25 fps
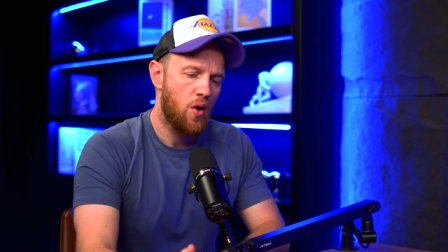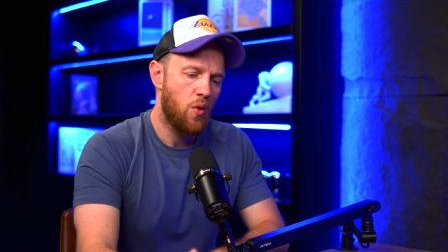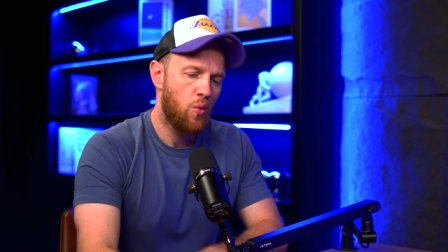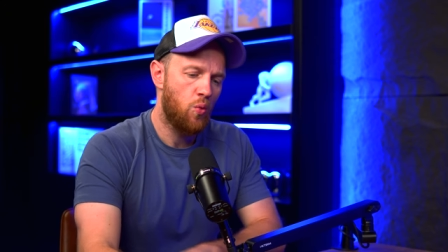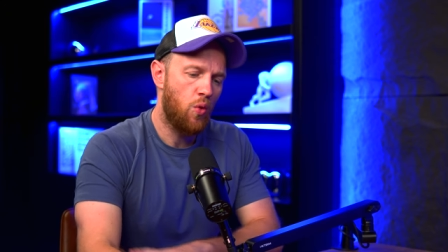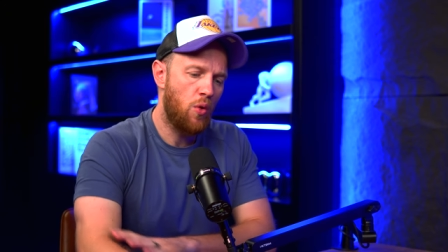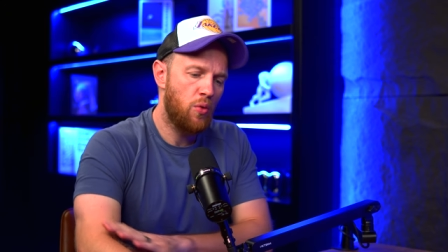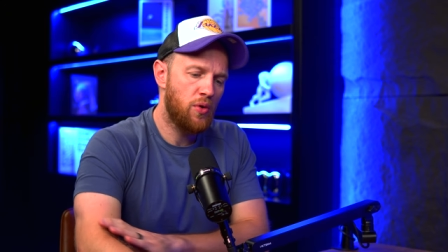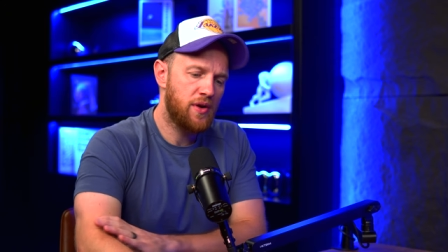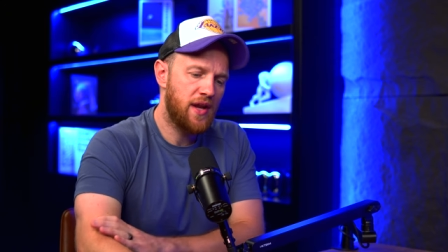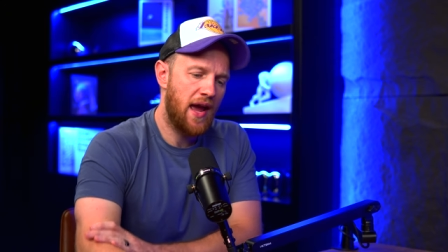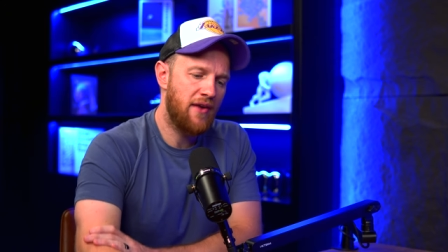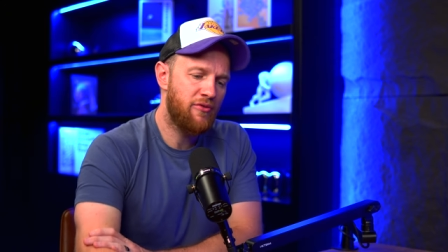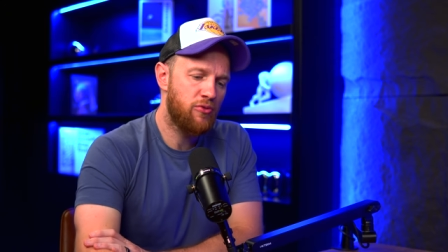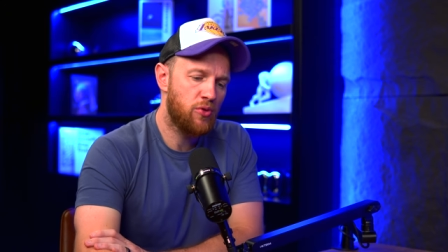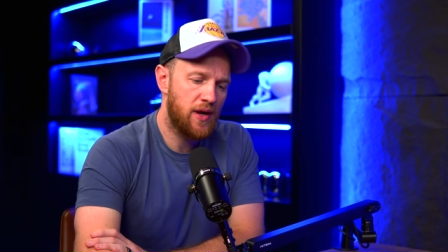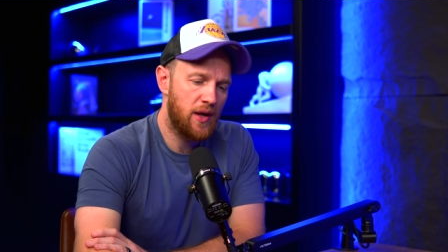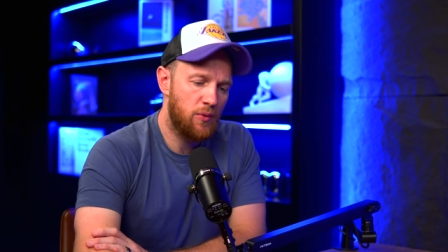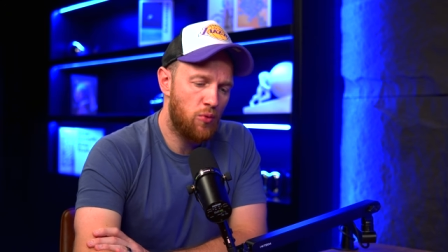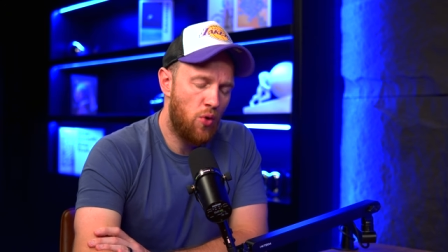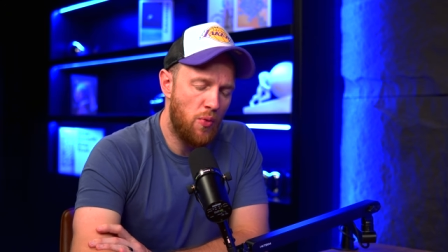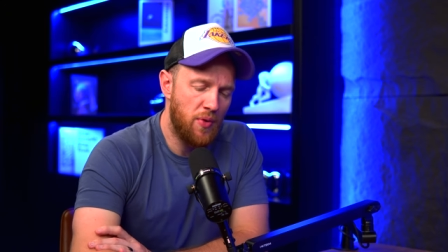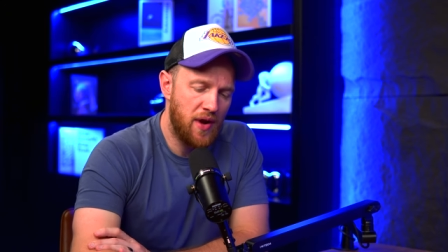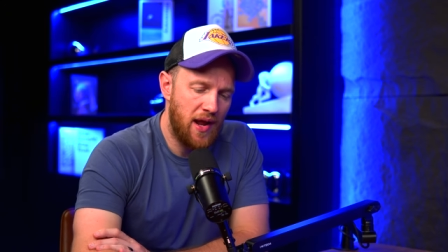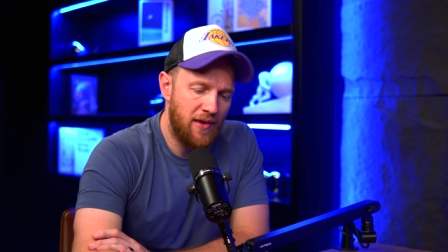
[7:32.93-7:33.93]
What would everyone,
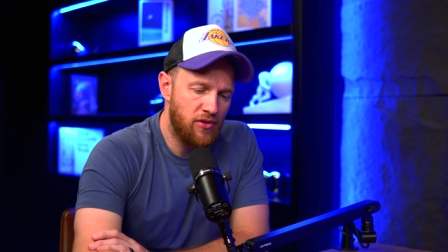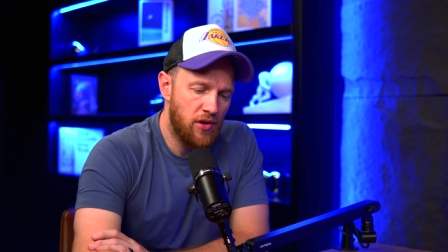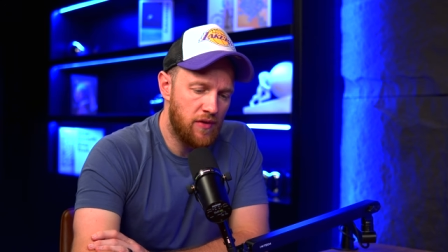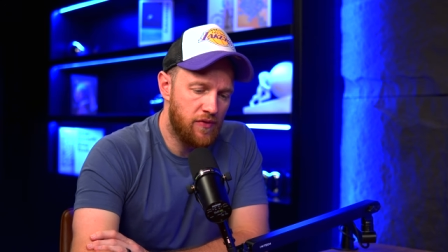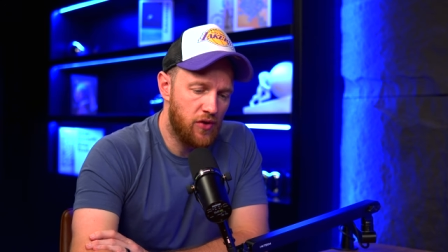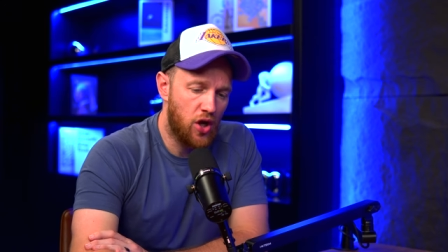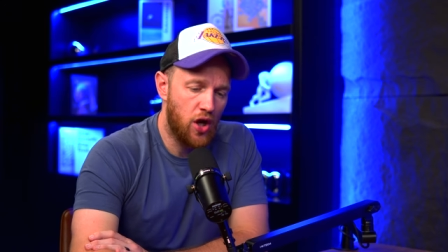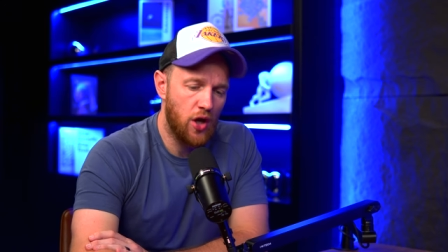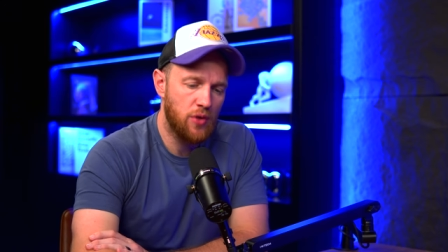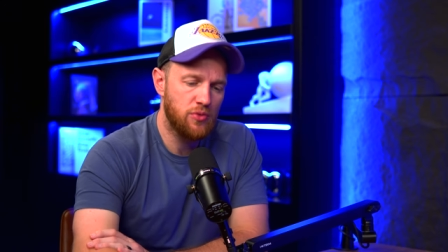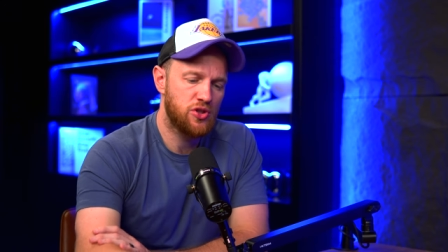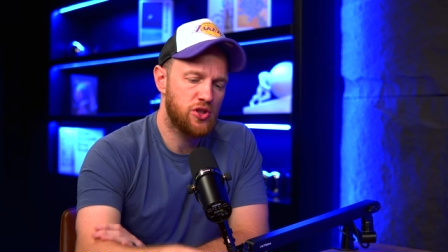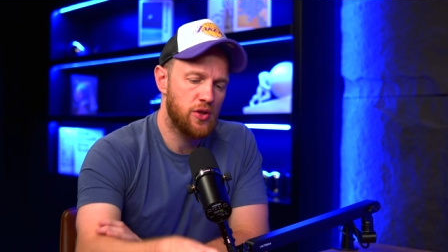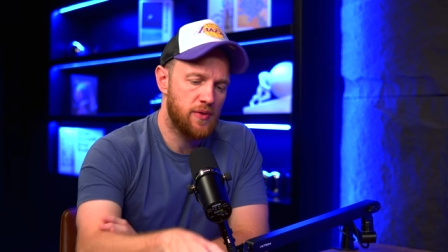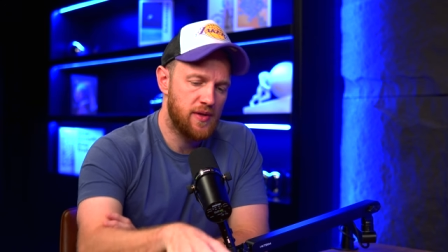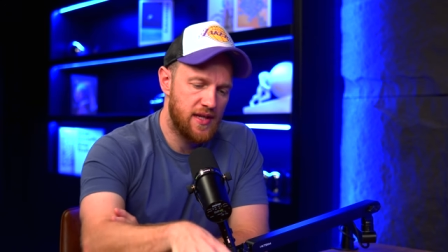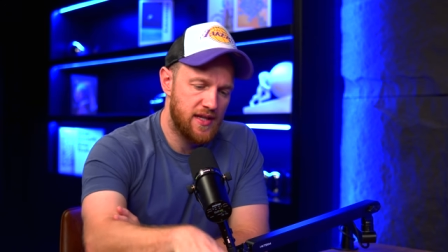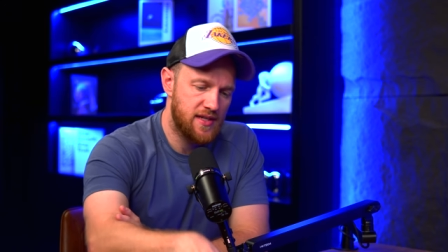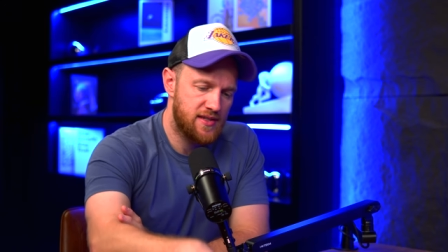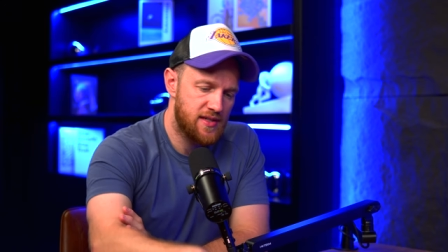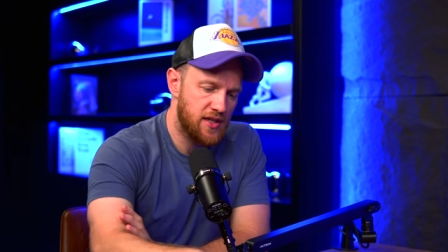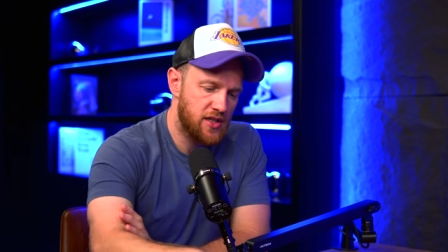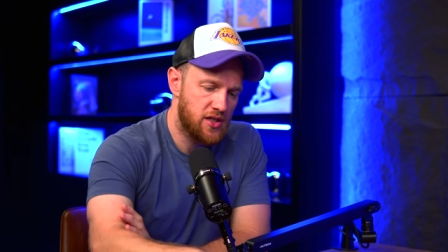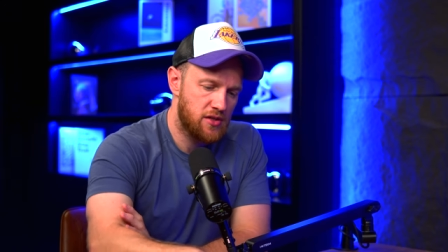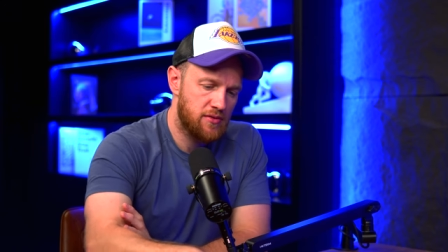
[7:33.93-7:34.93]
what would every other coach do in
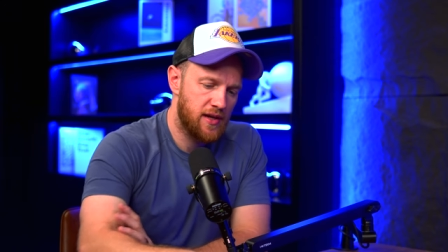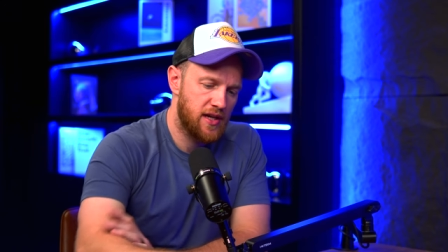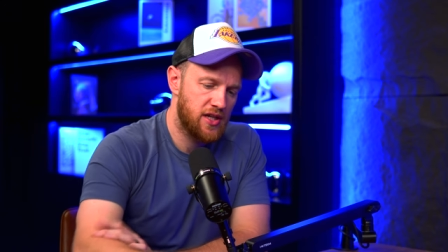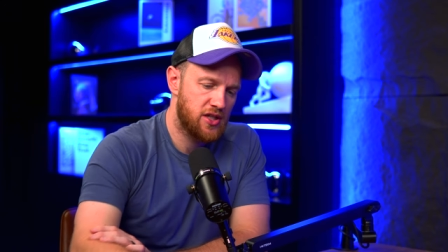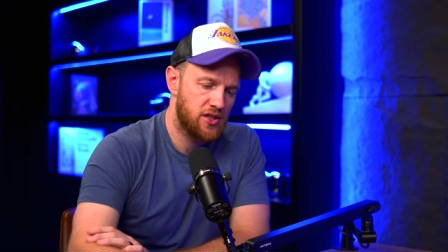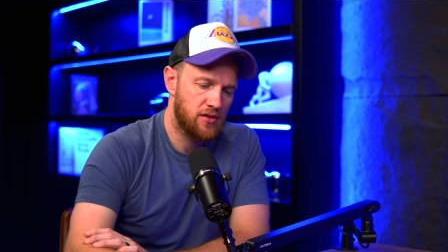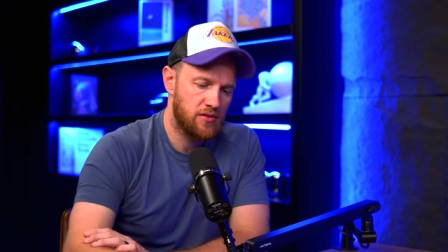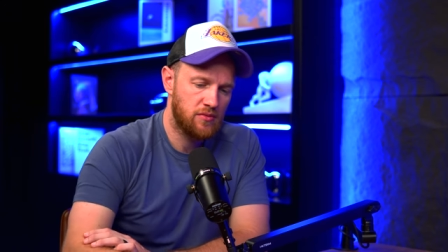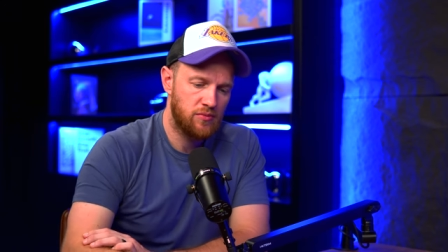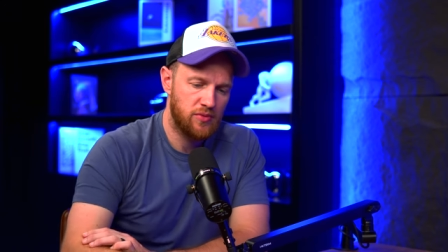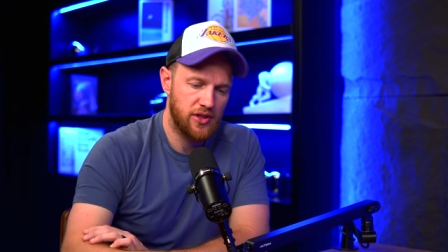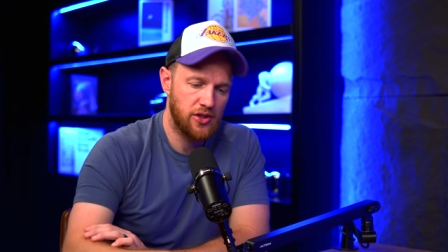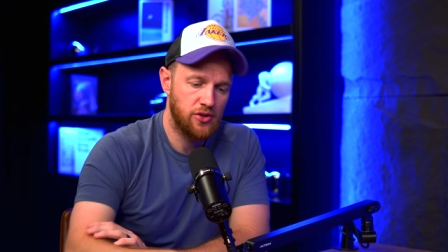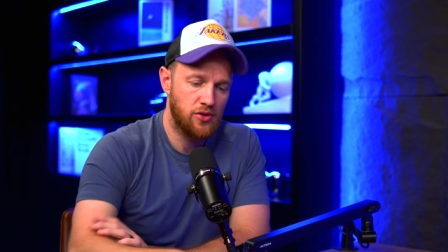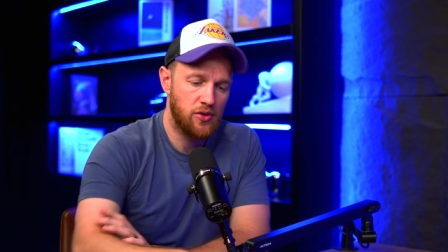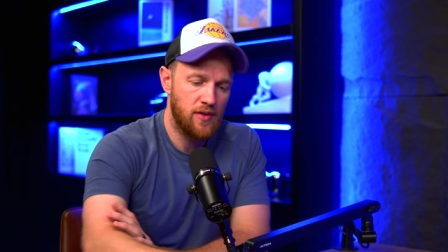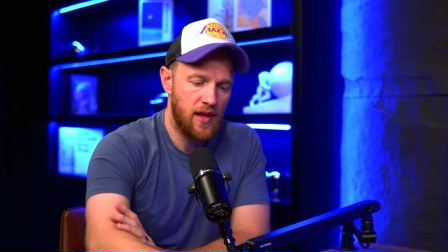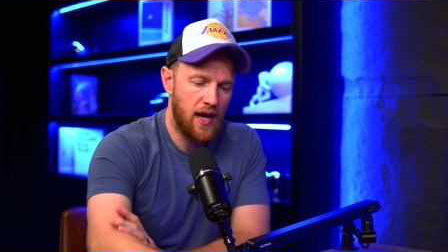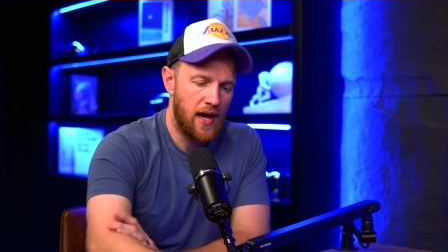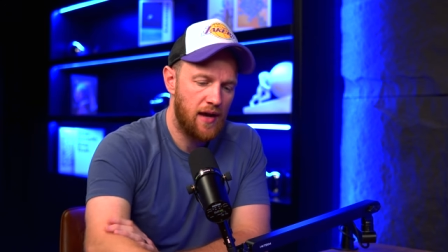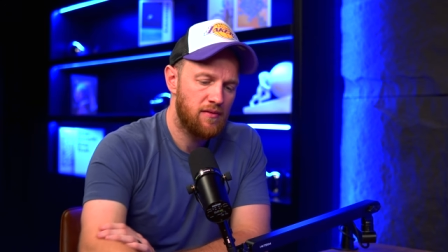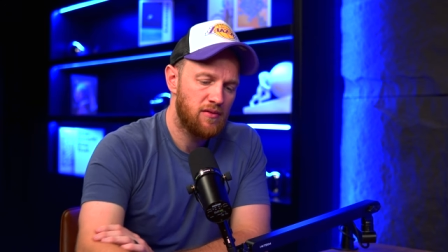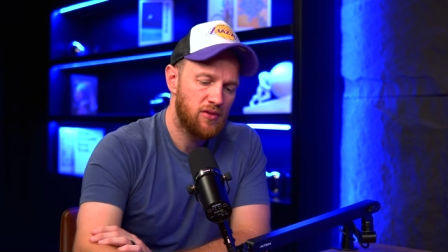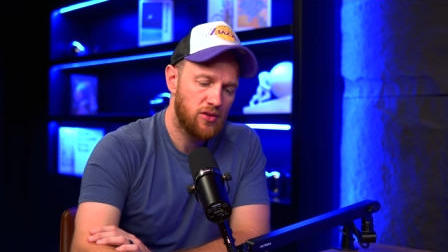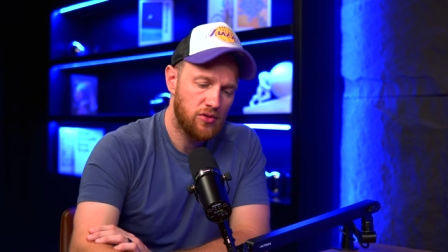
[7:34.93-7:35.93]
this situation? Well, they do
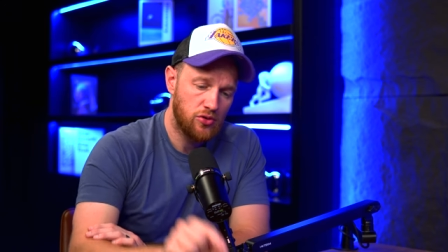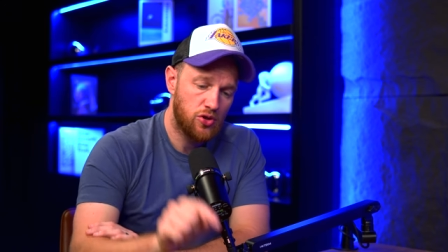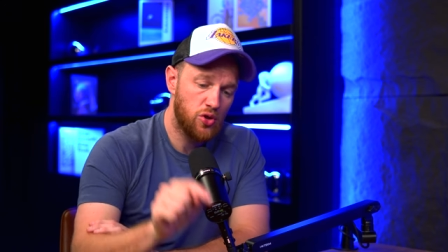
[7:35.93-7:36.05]
that.